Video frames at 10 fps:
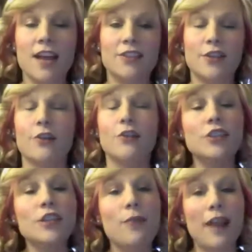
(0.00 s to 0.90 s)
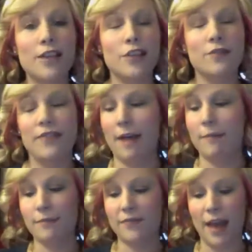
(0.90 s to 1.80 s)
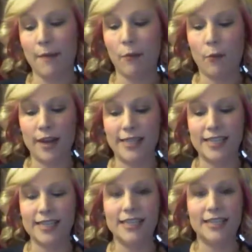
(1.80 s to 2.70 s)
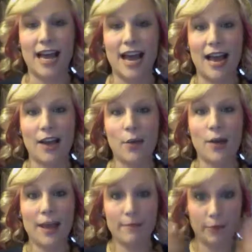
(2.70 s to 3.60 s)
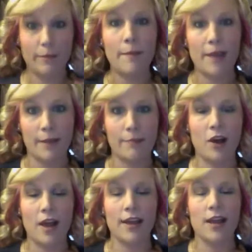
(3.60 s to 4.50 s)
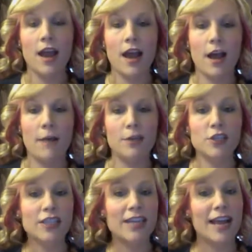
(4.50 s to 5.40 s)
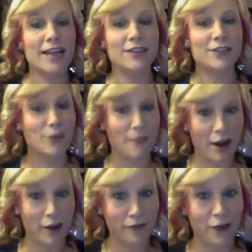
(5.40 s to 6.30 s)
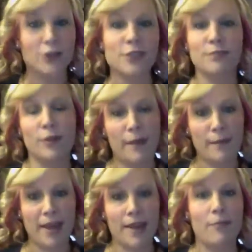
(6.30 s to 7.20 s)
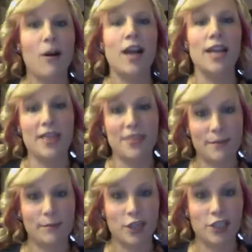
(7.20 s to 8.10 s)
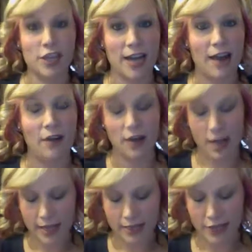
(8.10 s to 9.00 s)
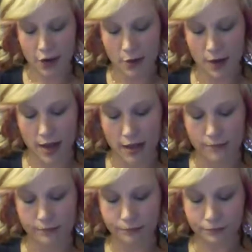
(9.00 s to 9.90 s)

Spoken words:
so usually what I do in that point is I go ahead and put my makeup on. Usually I do my hair first, put my makeup on, and then brush it out. So